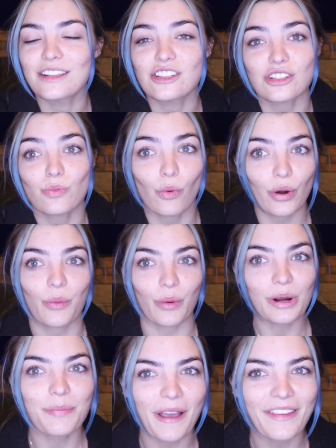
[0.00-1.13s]
It's just
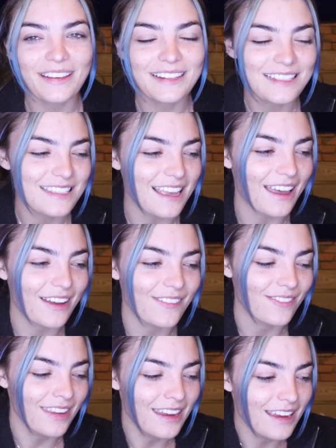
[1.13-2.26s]
work-work balance. Um,